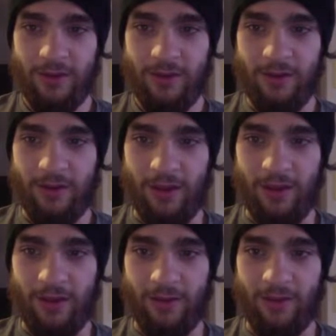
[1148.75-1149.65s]

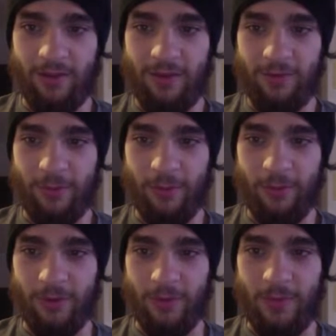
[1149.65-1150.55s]
That's definitely where we're
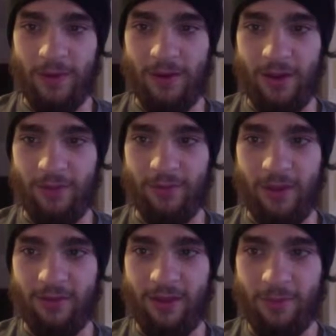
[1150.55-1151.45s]
going to be picking off
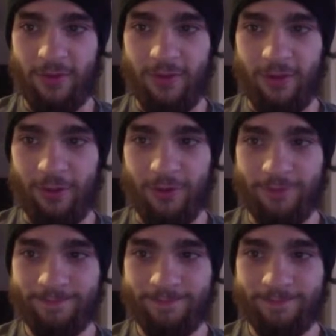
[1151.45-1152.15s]
next episode.